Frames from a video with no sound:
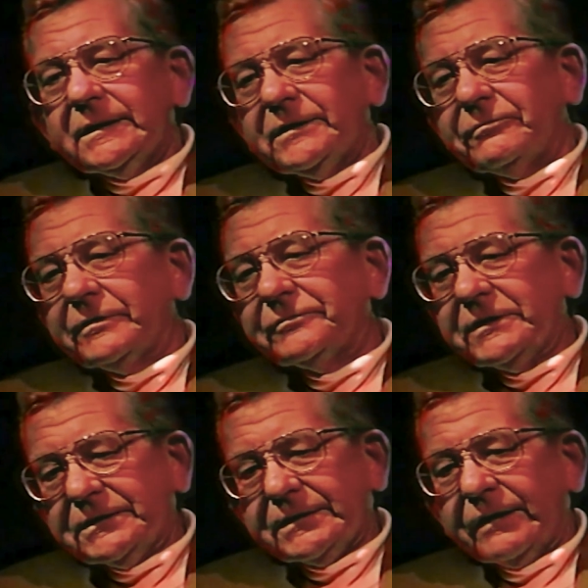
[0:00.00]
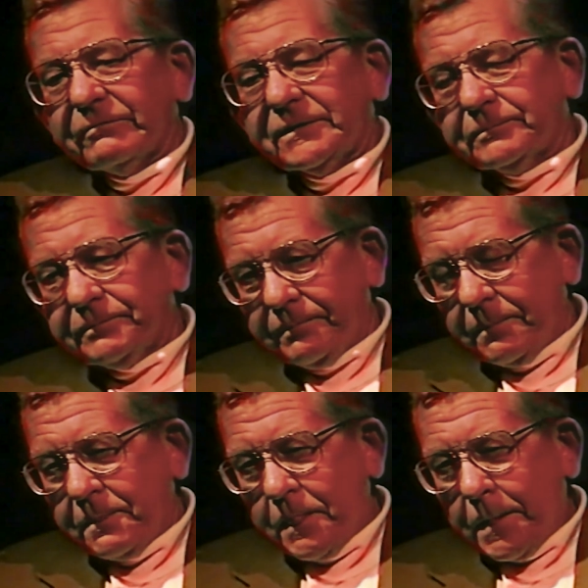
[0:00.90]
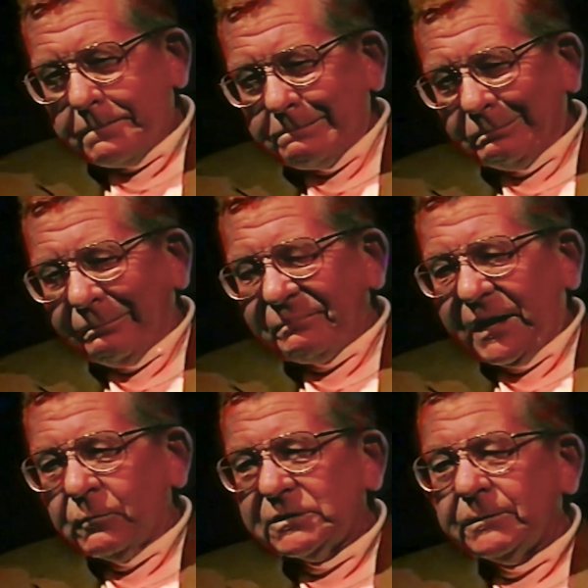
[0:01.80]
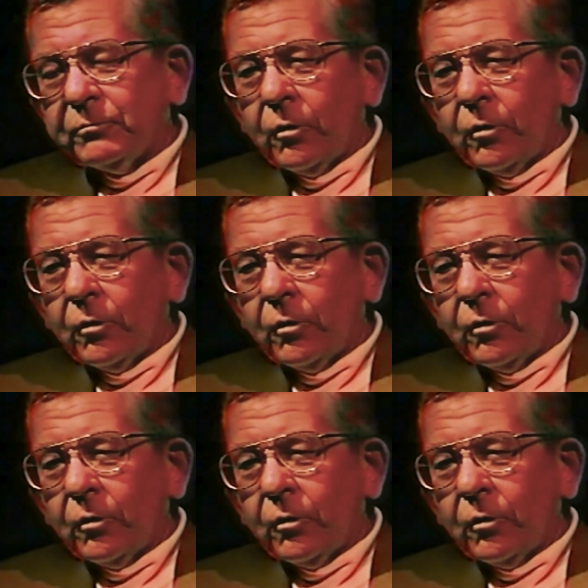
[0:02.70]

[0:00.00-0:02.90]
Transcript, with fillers: in 1957, there